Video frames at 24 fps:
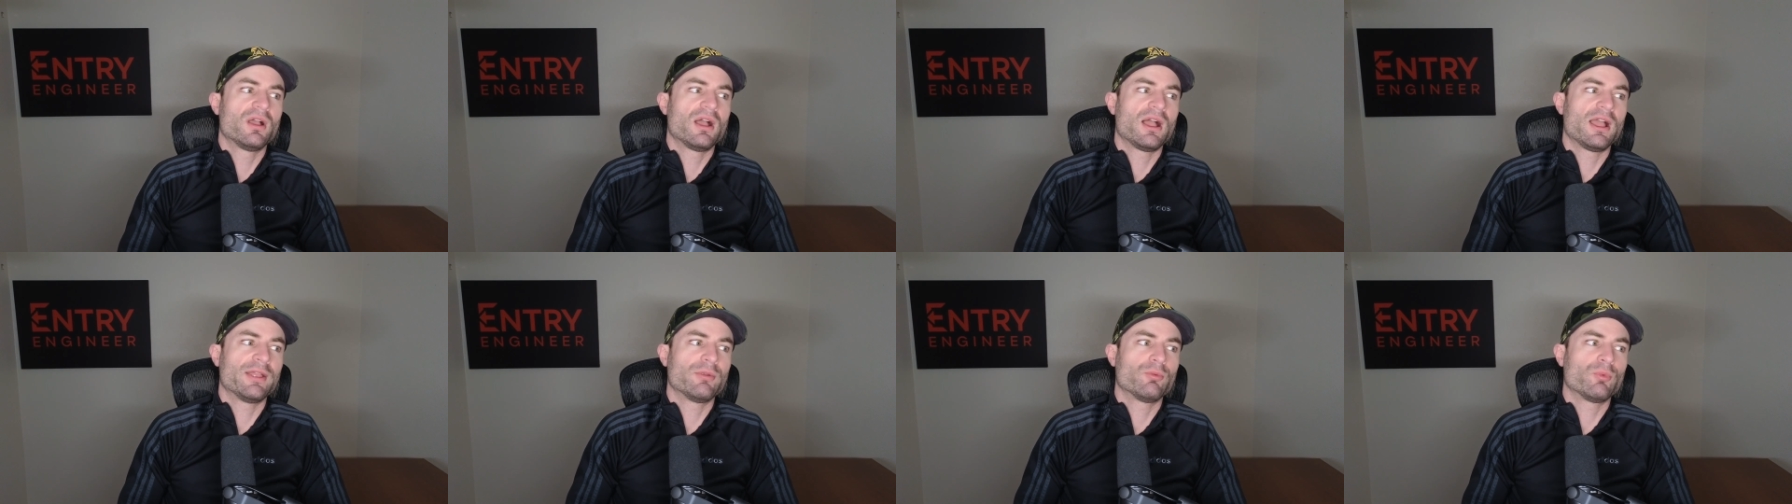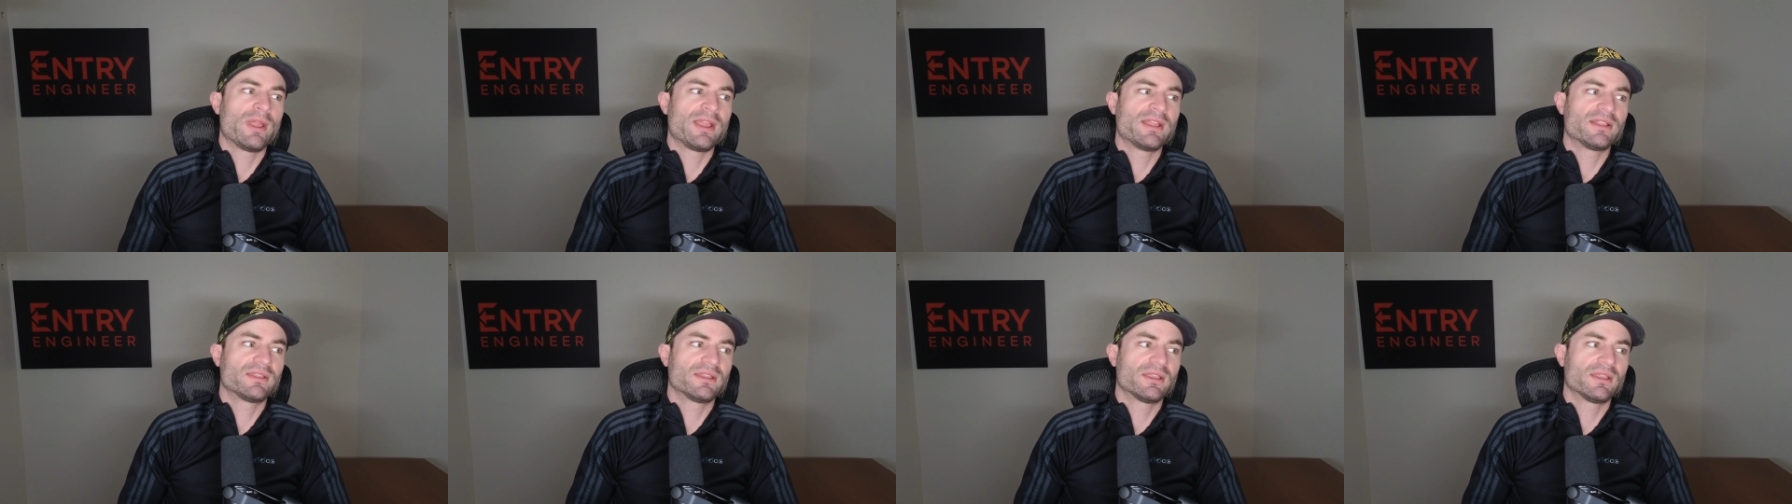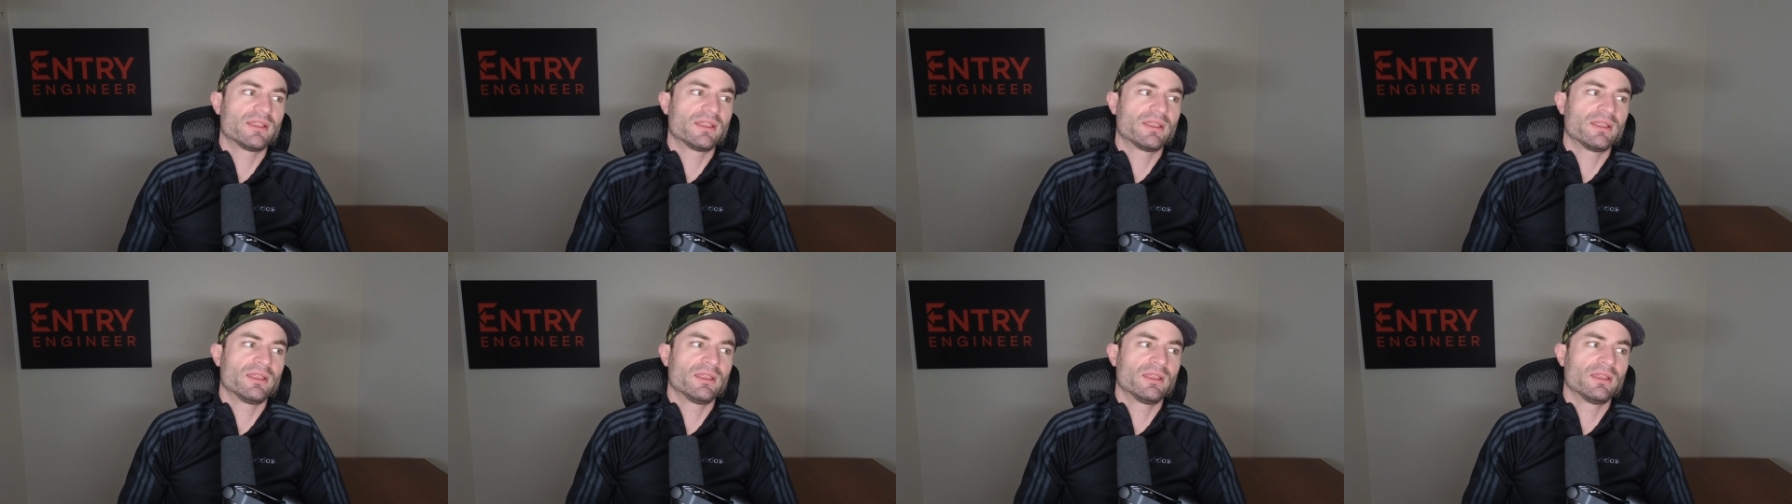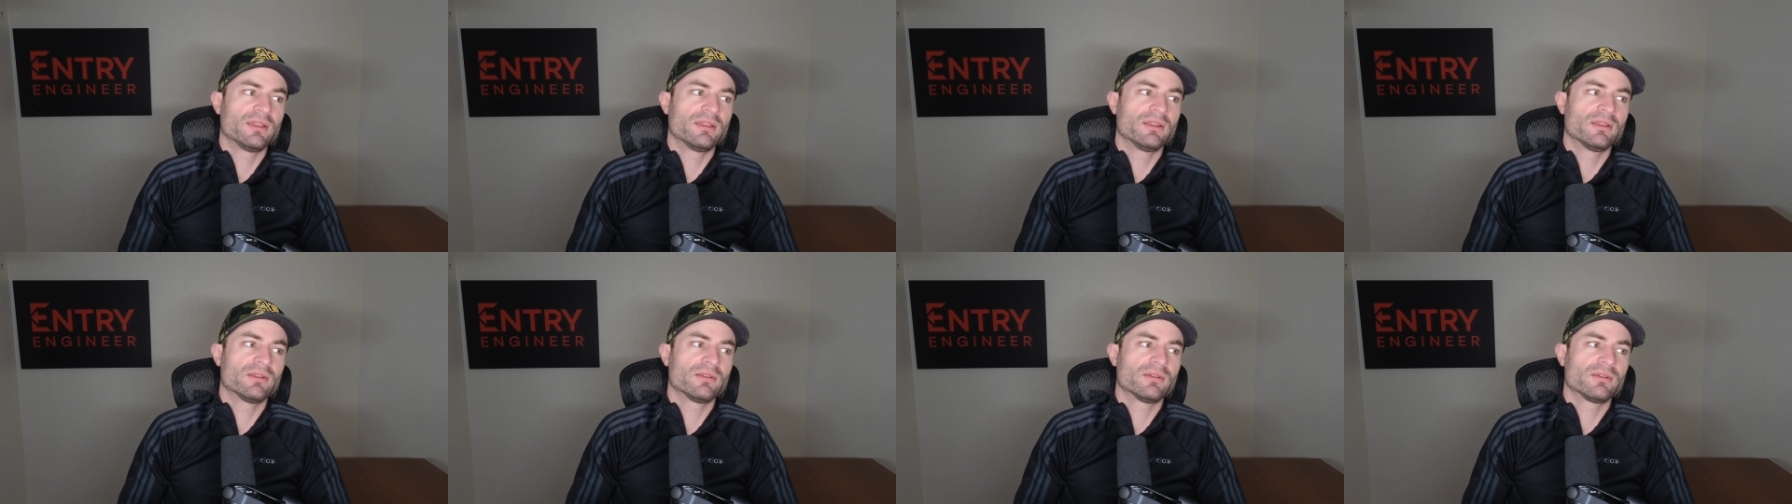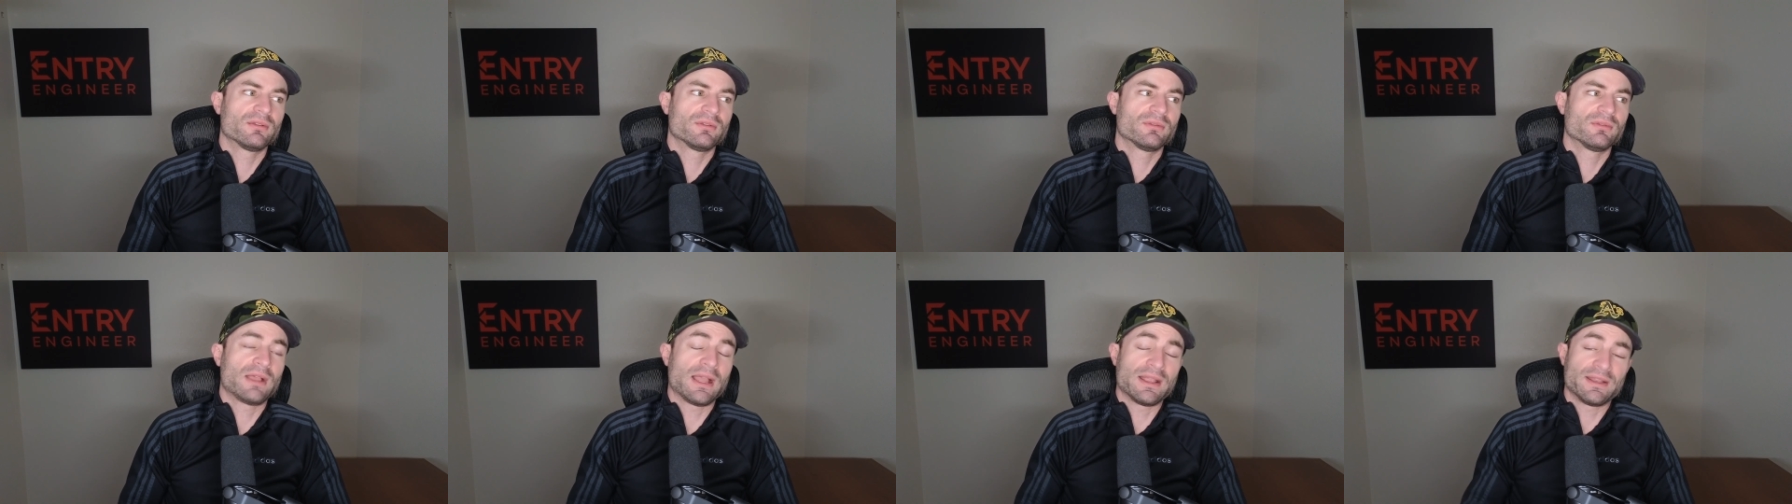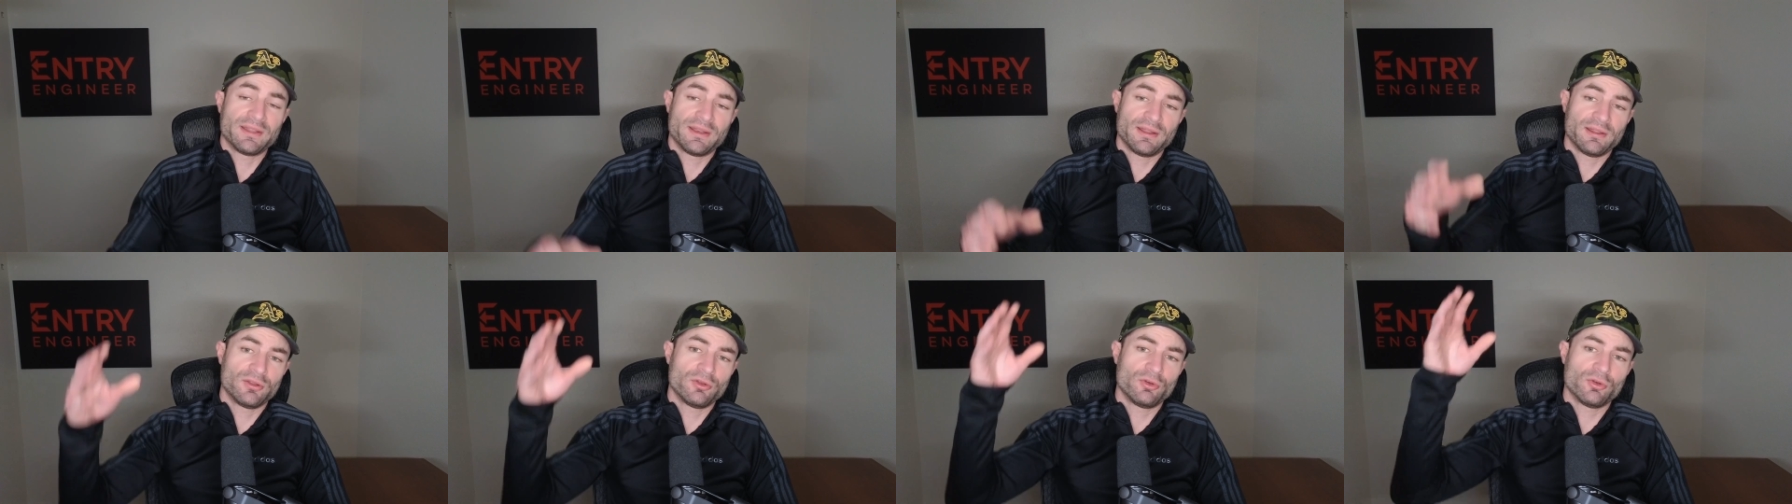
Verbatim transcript: I ranked it in, I did a